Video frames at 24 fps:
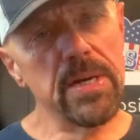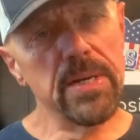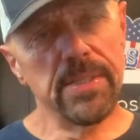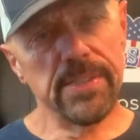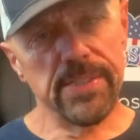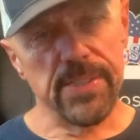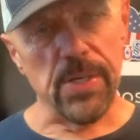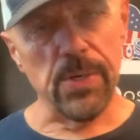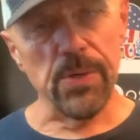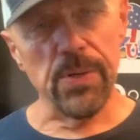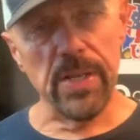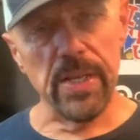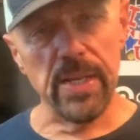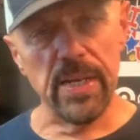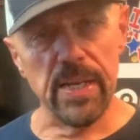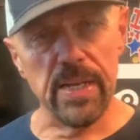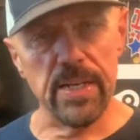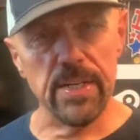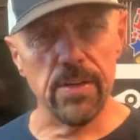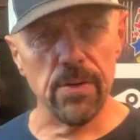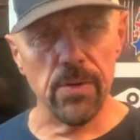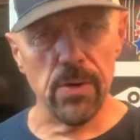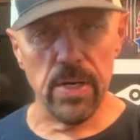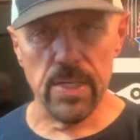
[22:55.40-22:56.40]
tuning
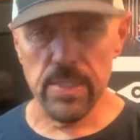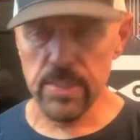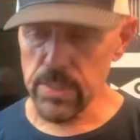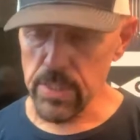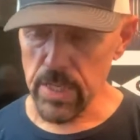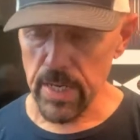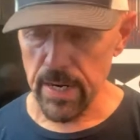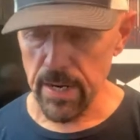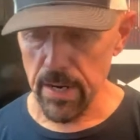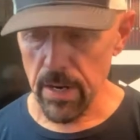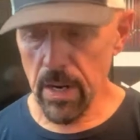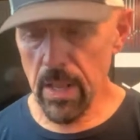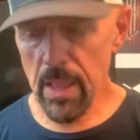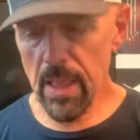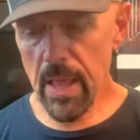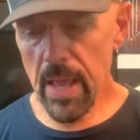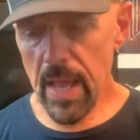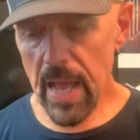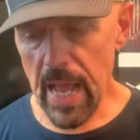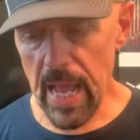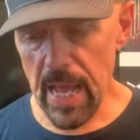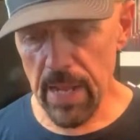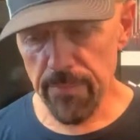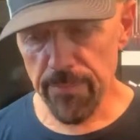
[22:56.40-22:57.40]
into us here
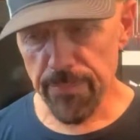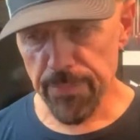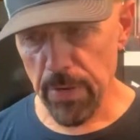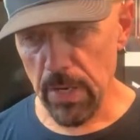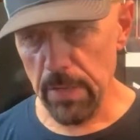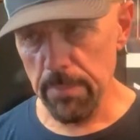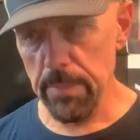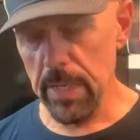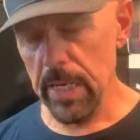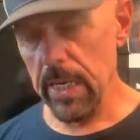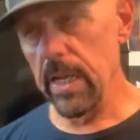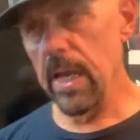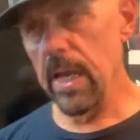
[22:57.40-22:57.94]
at Friedman